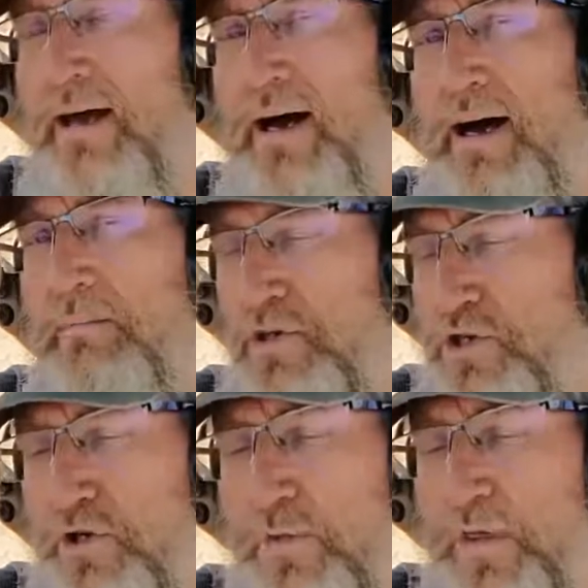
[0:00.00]
I've been
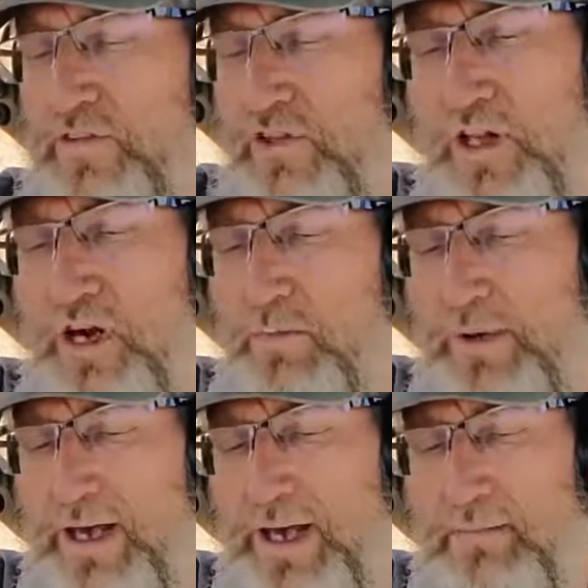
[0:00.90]
shooting this a little bit.